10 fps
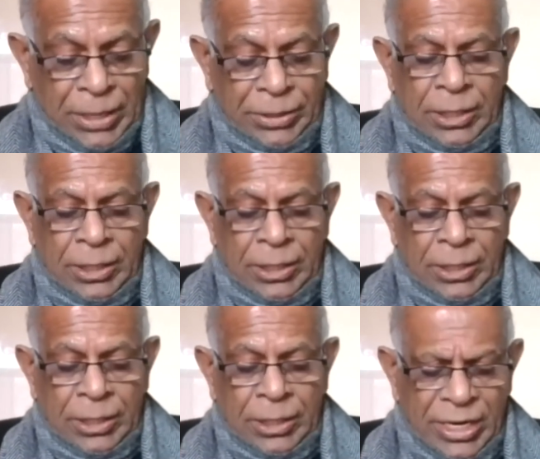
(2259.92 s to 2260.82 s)
But
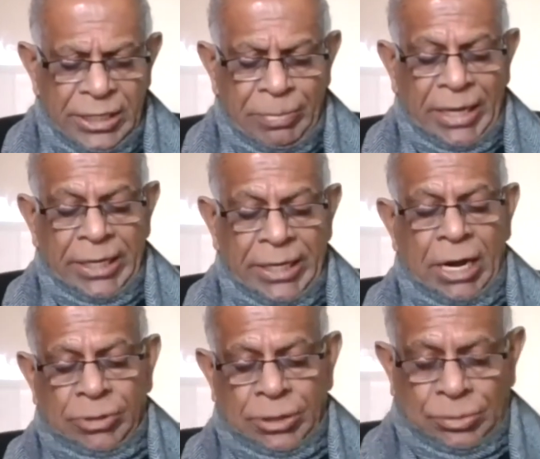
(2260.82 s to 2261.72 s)
let's understand the
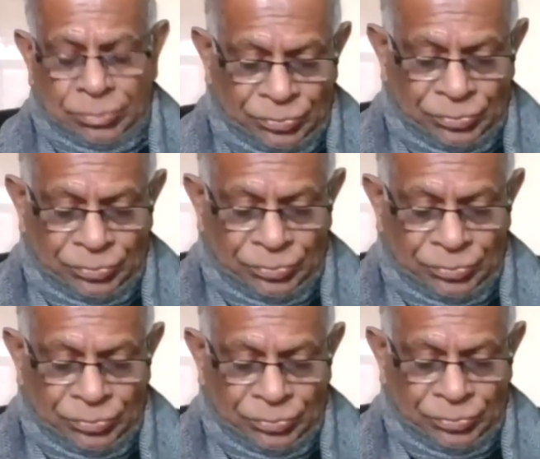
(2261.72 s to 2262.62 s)
background.
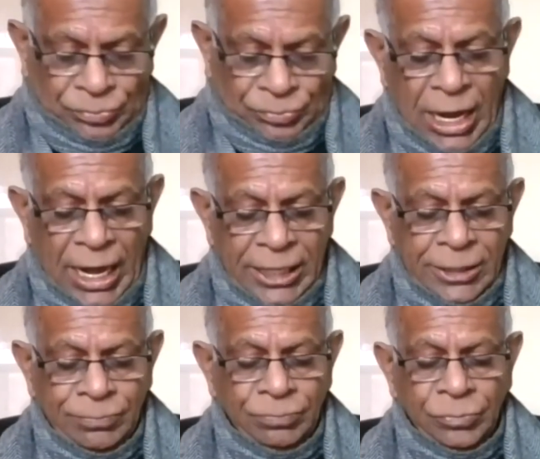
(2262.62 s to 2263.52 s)
On 3rd
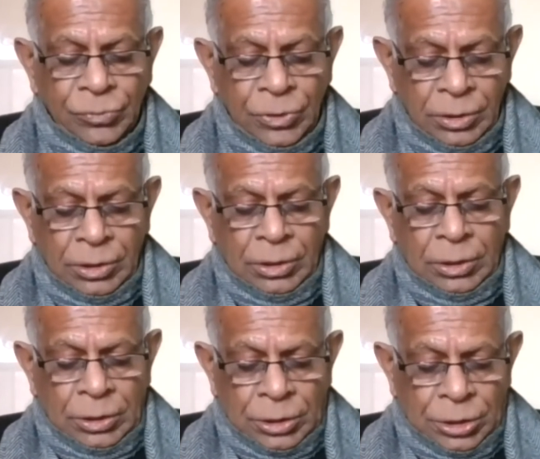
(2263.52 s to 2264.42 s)
July,
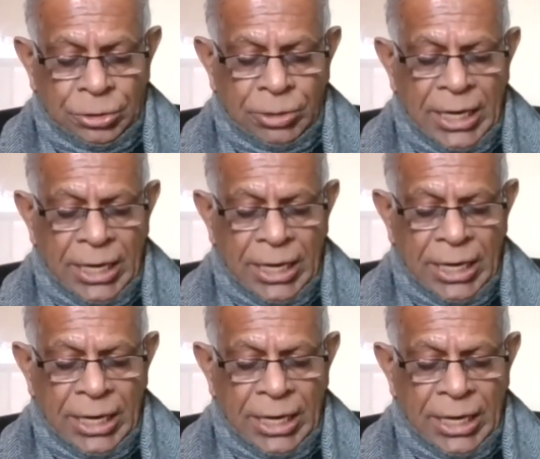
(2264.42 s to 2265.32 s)
United
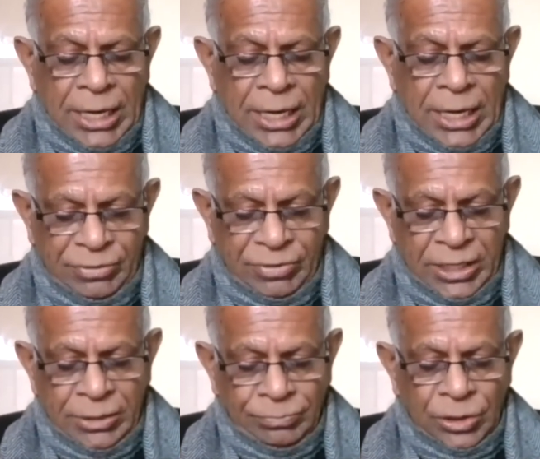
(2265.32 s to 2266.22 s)
States
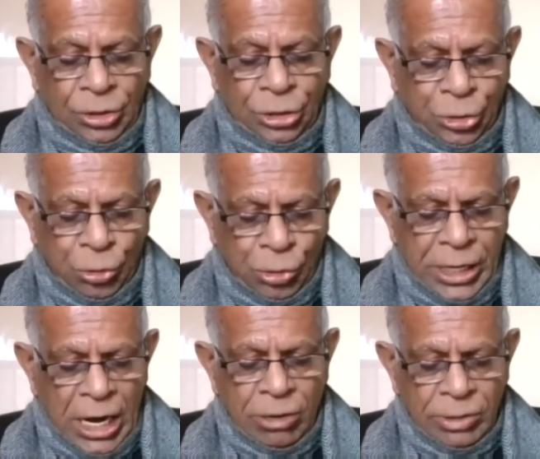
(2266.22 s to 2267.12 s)
Navy
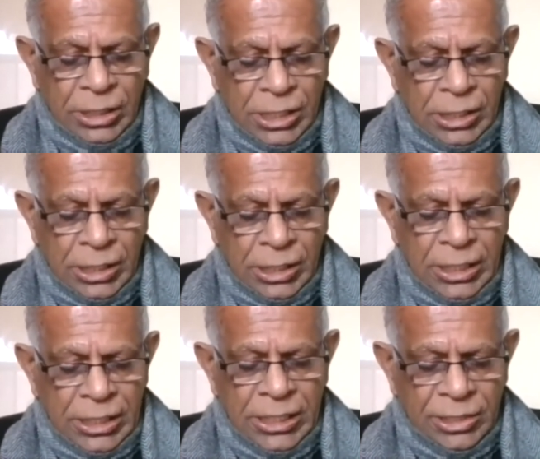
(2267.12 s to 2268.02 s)
shot down
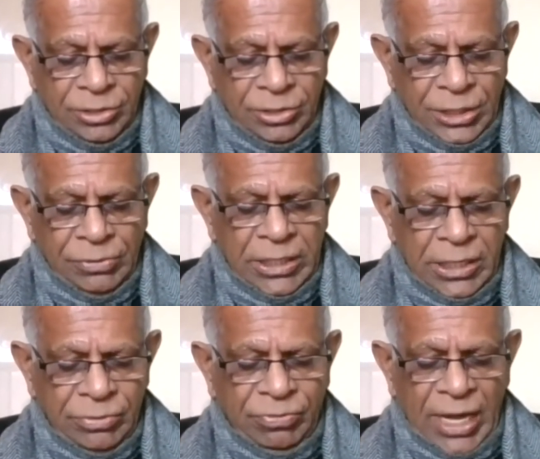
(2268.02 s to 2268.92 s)
Iranian
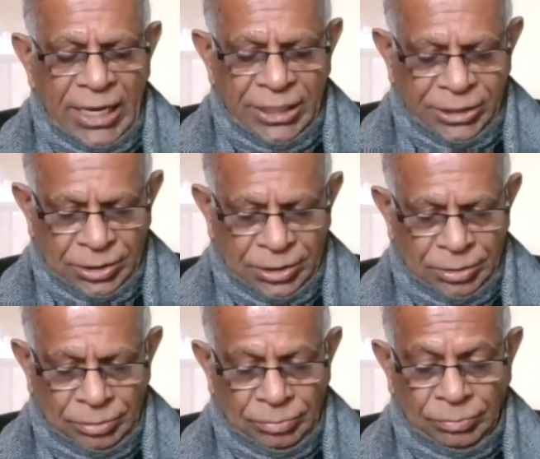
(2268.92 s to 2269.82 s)
civilian flight,
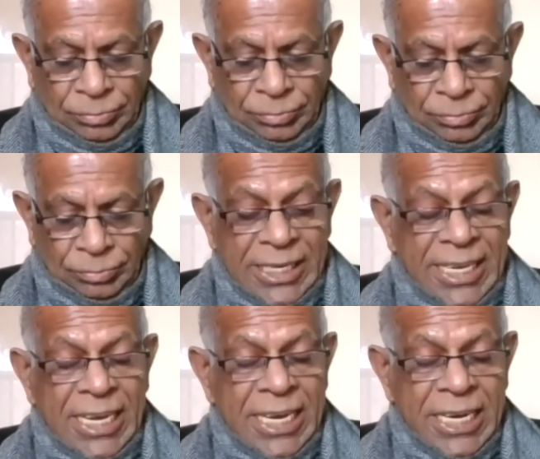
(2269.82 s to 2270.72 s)

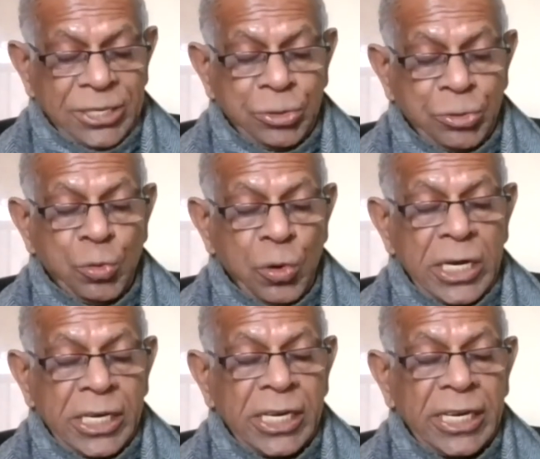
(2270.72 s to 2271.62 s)
killing
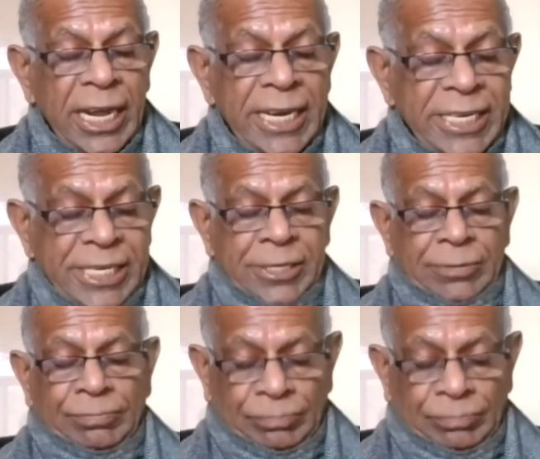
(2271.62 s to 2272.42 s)
290,